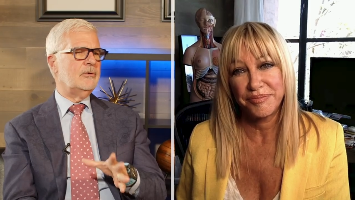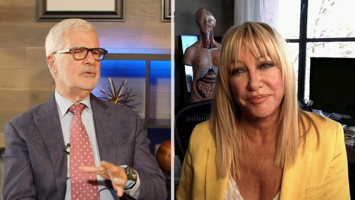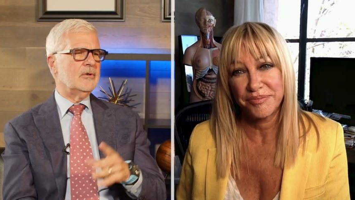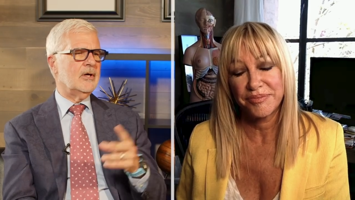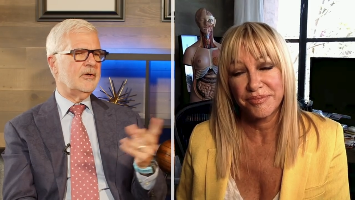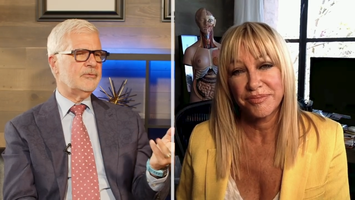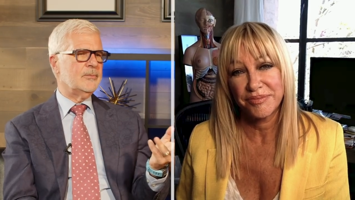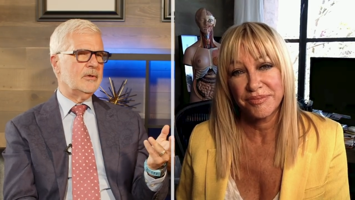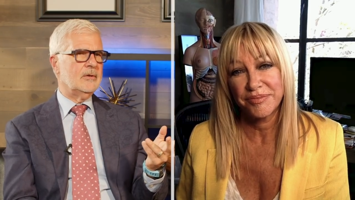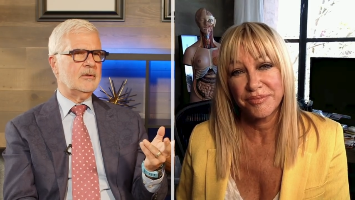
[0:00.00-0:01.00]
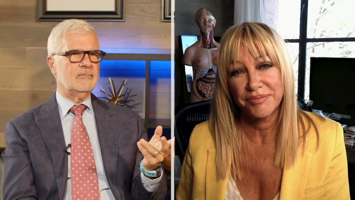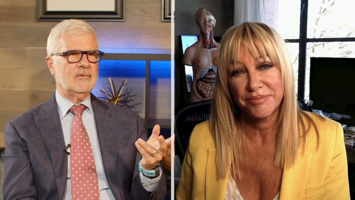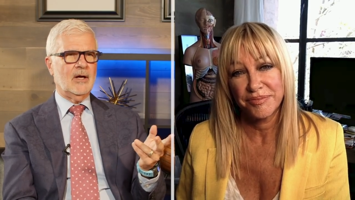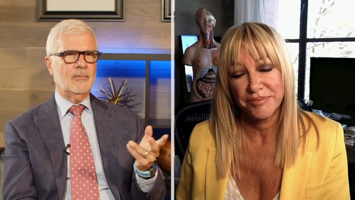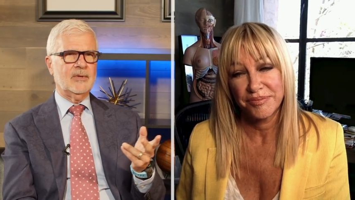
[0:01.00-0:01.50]
Speaker 1: and your husband have
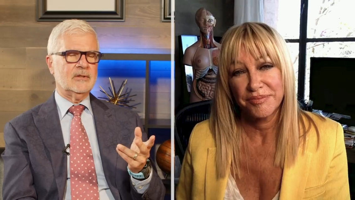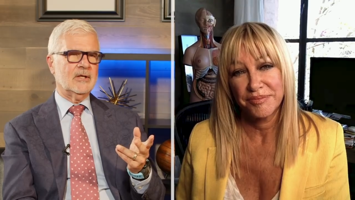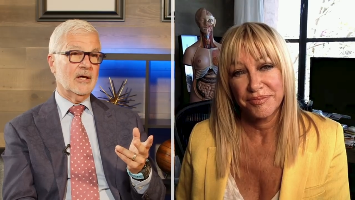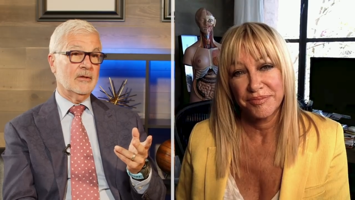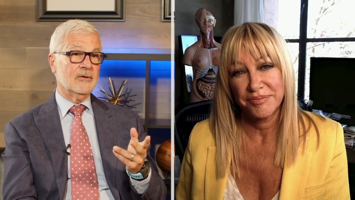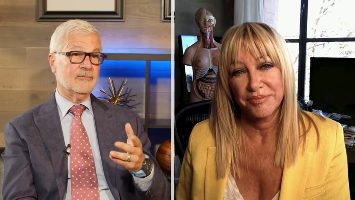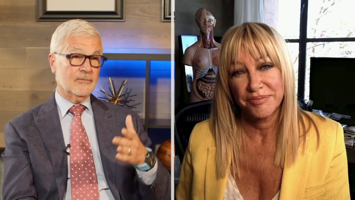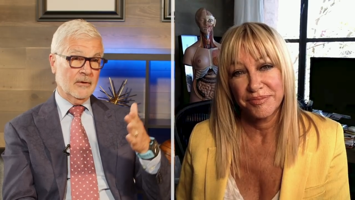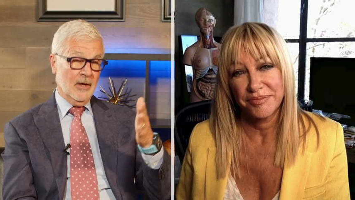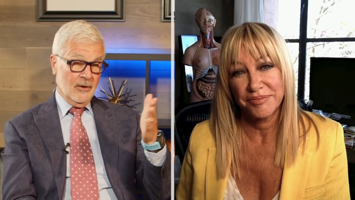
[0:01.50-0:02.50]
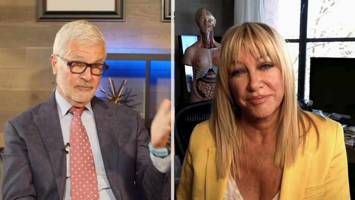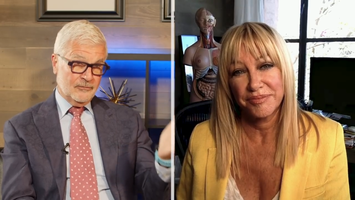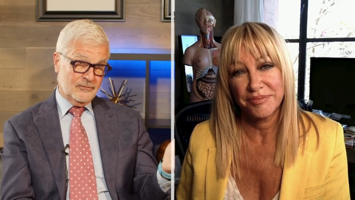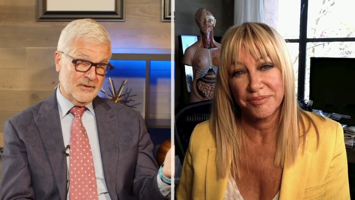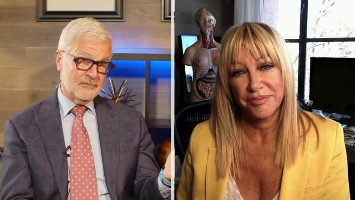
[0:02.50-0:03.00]
now been together for
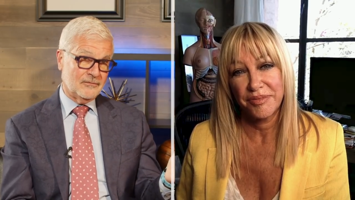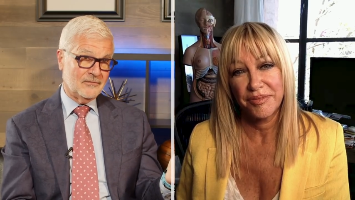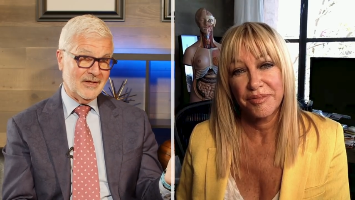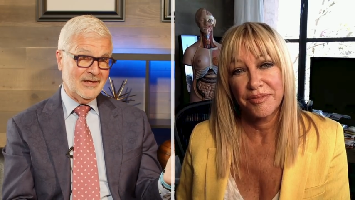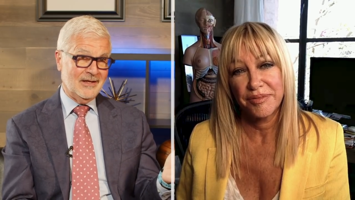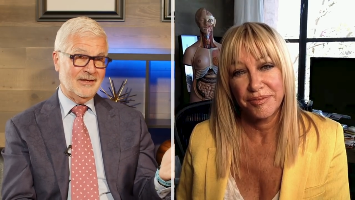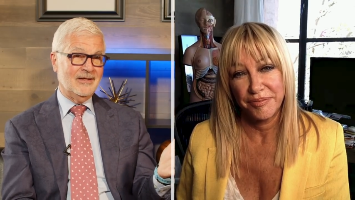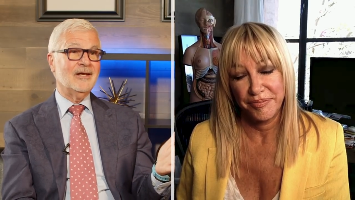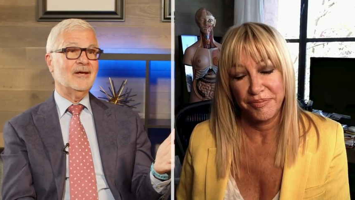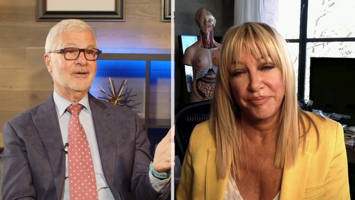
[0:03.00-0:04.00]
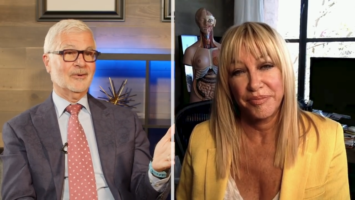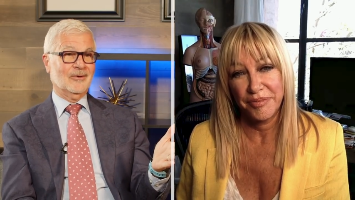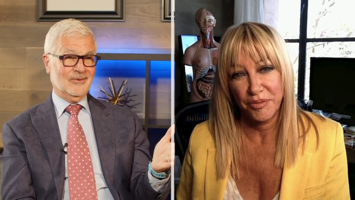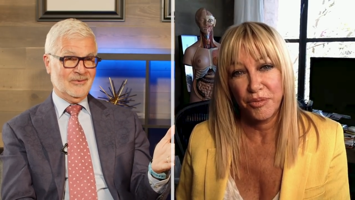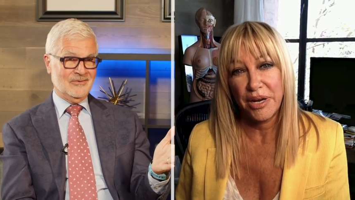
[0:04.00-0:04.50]
50
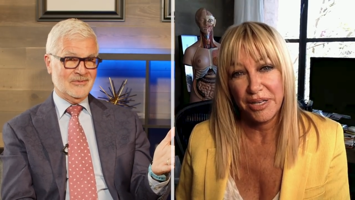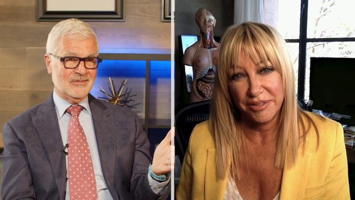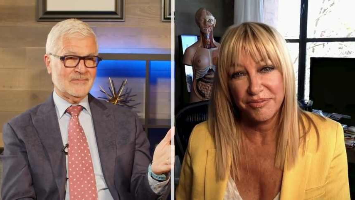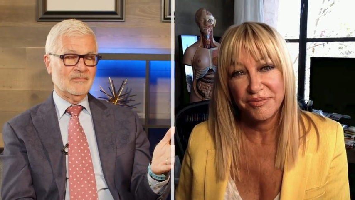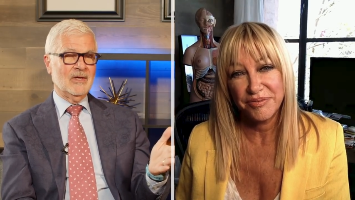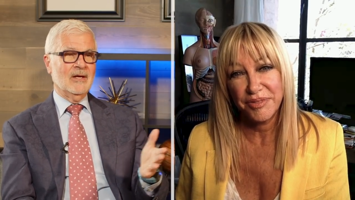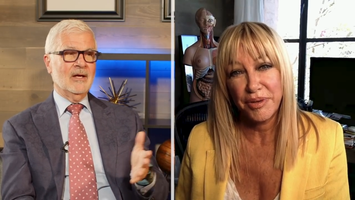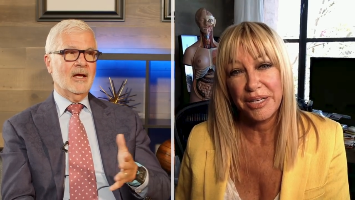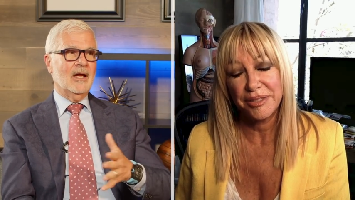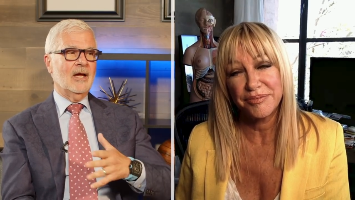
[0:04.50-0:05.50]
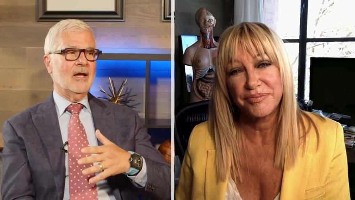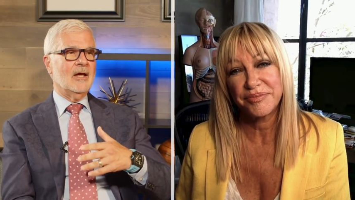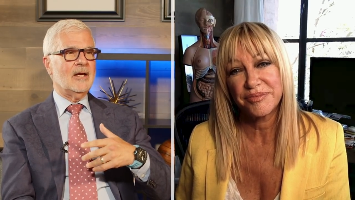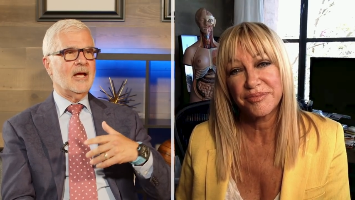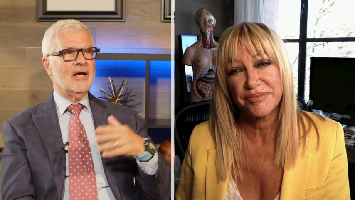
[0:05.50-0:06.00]
years. Right. right.
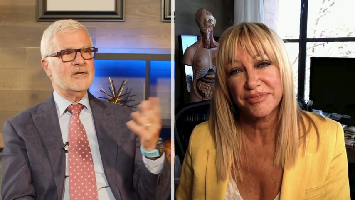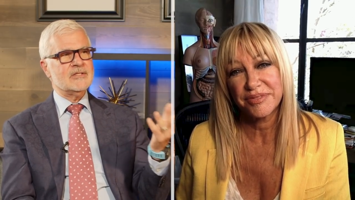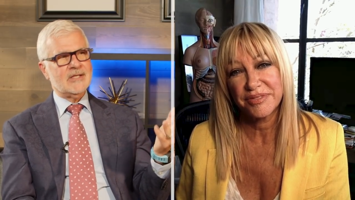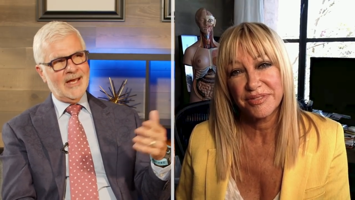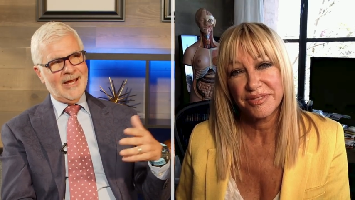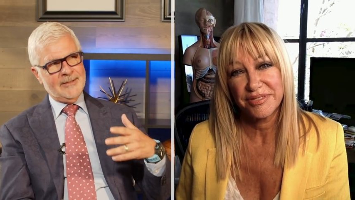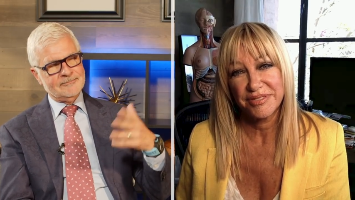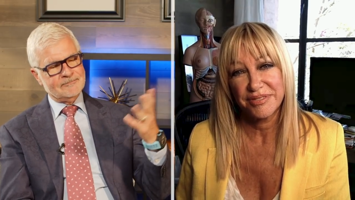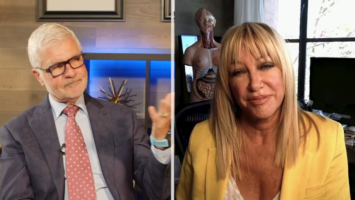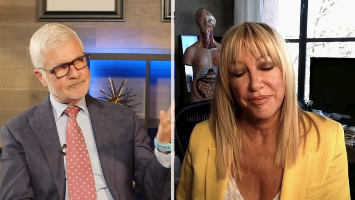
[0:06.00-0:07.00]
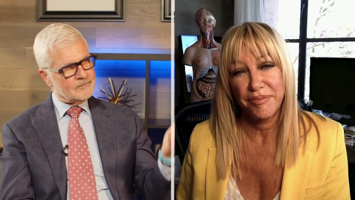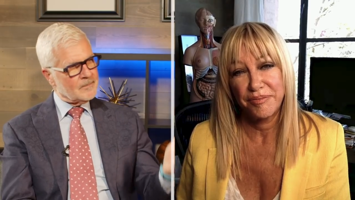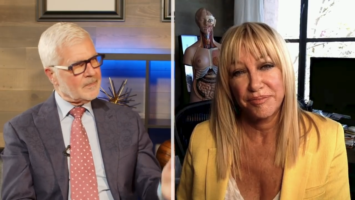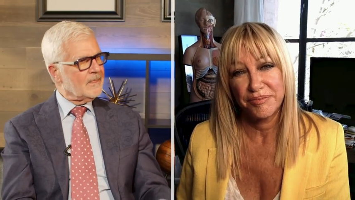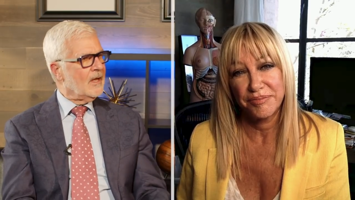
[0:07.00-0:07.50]
And as a
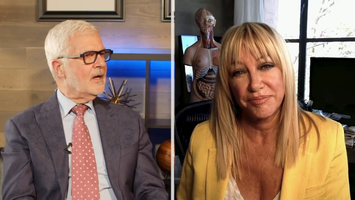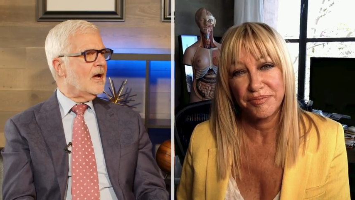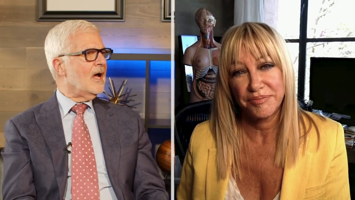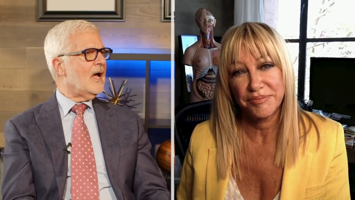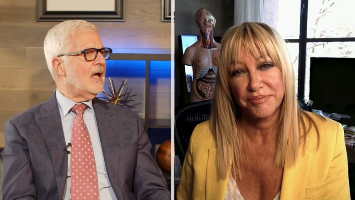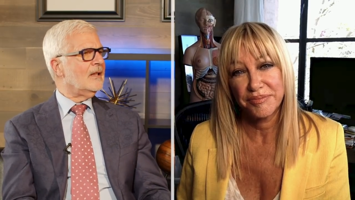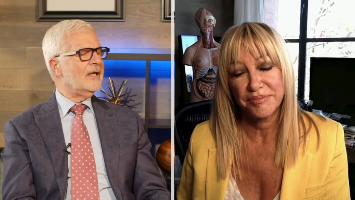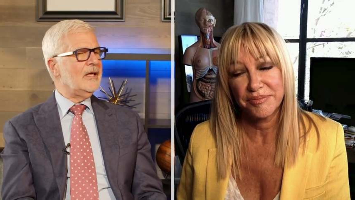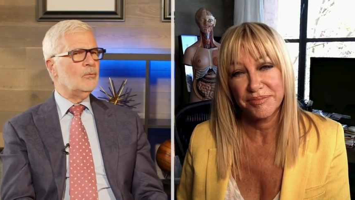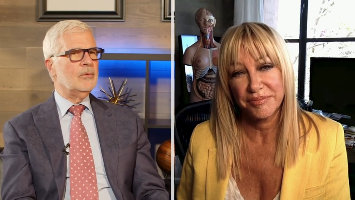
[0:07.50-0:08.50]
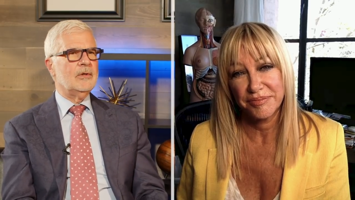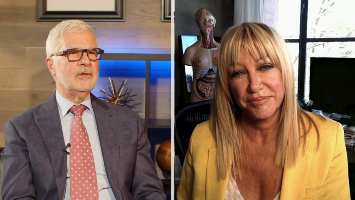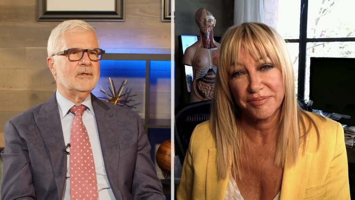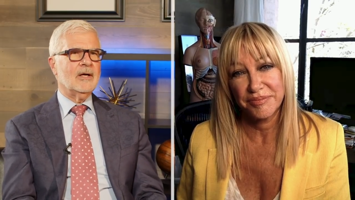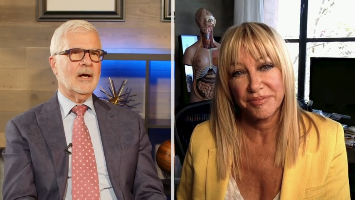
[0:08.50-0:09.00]

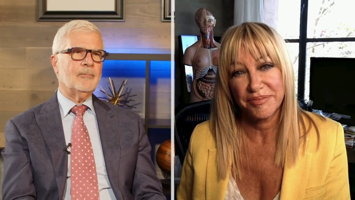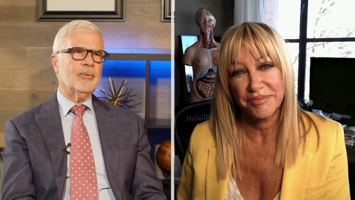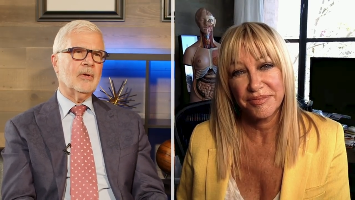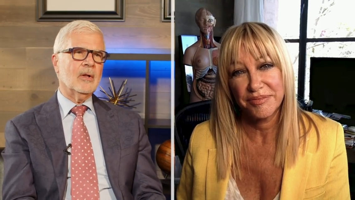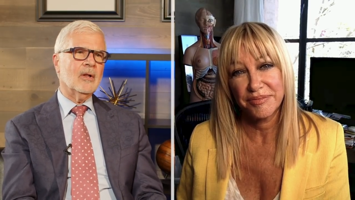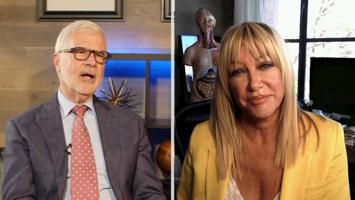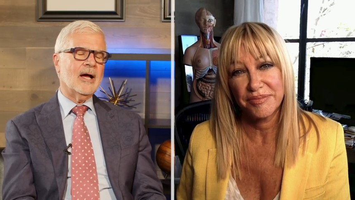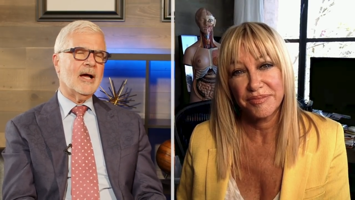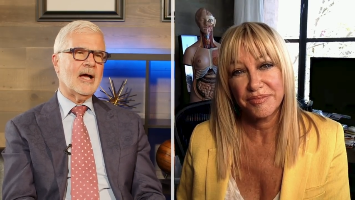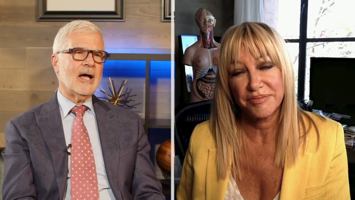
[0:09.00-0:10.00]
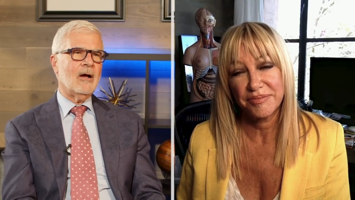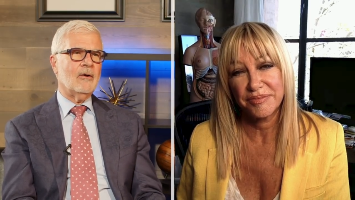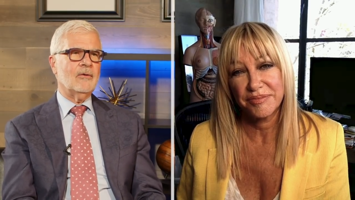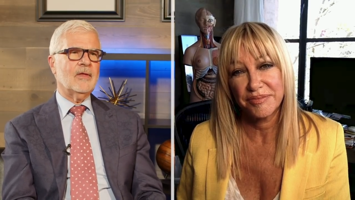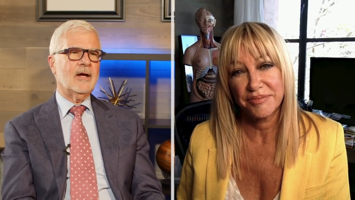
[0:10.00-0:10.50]
Hollywood couple,
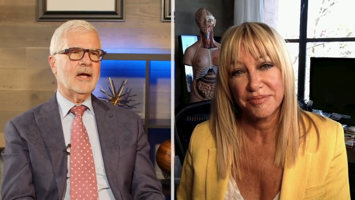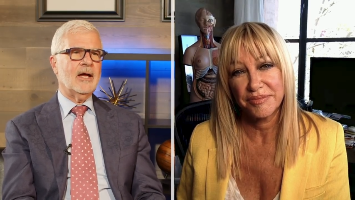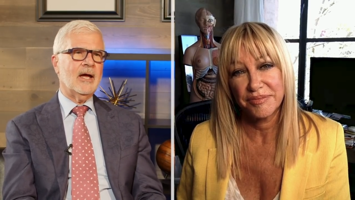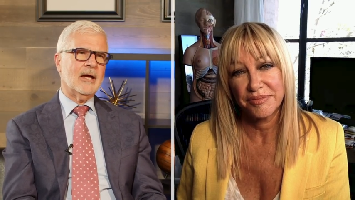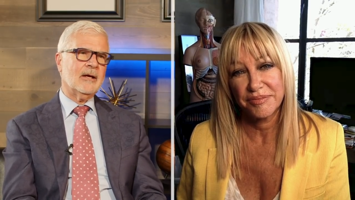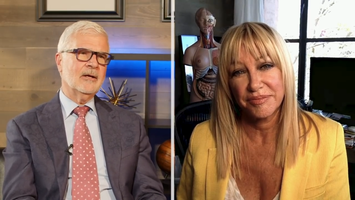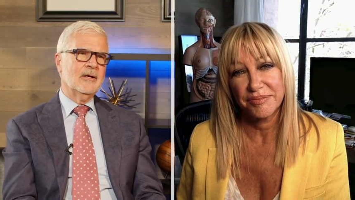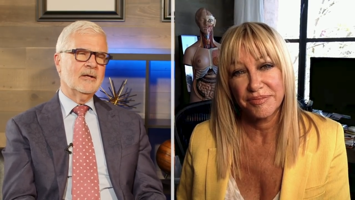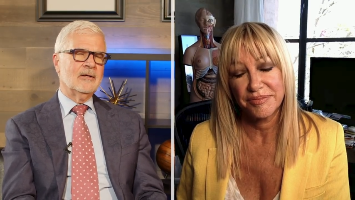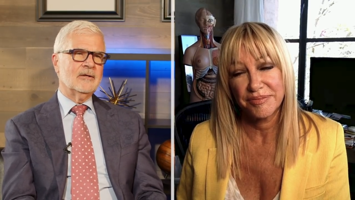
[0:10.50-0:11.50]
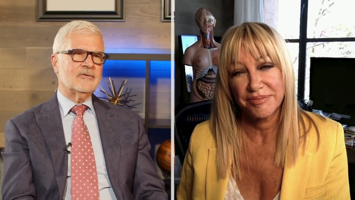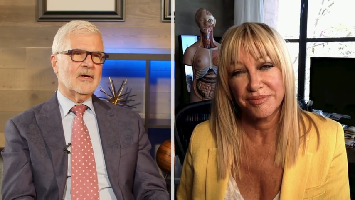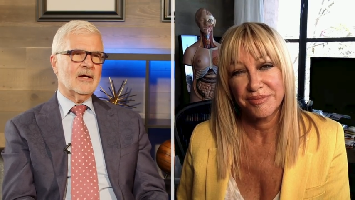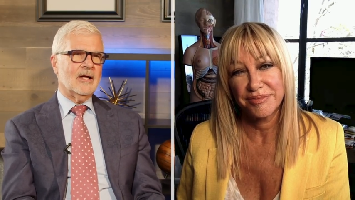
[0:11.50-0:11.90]
how the heck does a